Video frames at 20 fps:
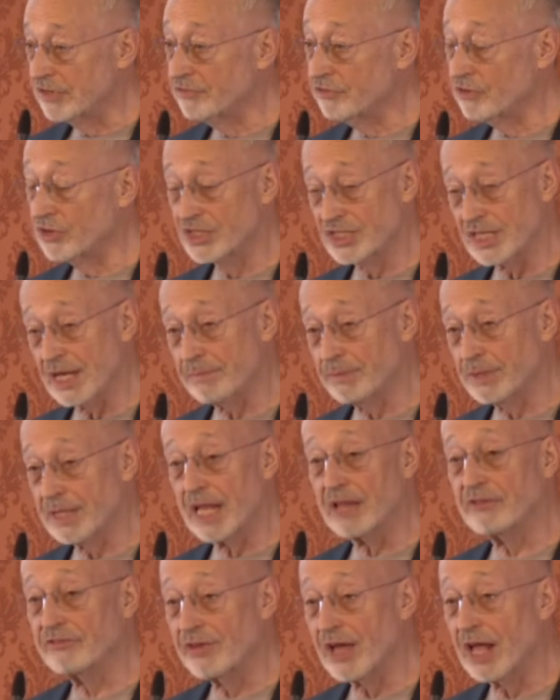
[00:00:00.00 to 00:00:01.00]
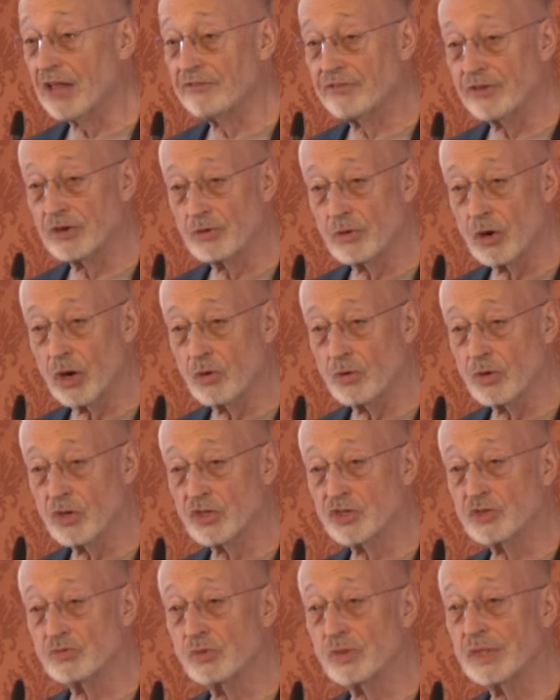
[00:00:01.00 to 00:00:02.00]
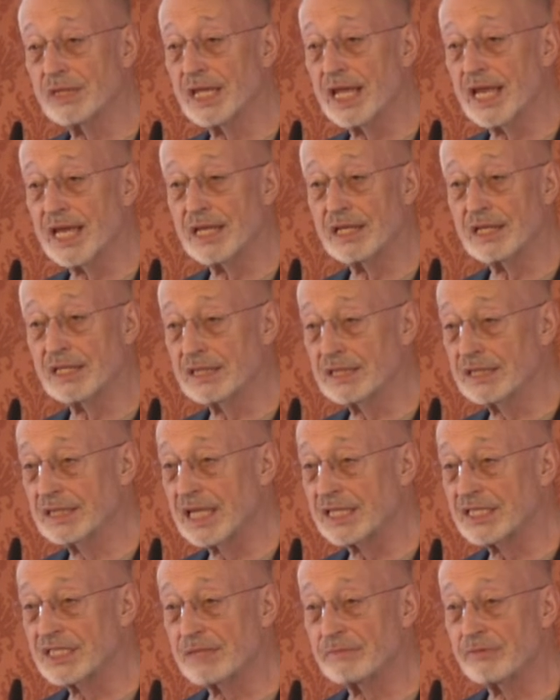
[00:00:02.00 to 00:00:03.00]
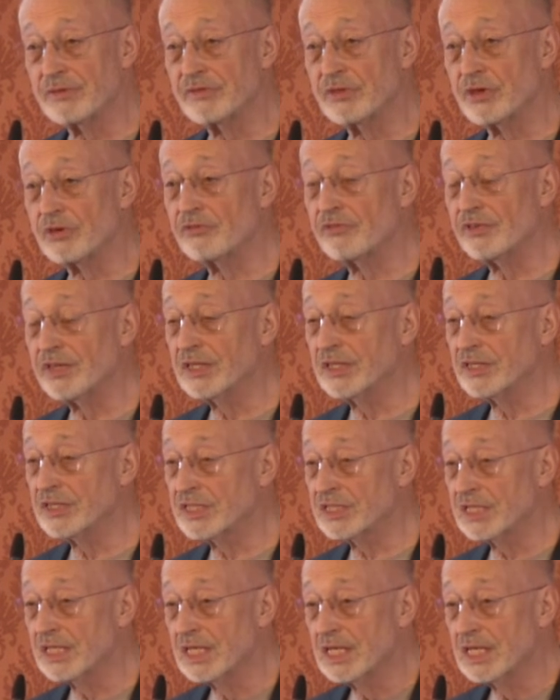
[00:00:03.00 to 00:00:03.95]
for example, alfalfa growers would let some of their fields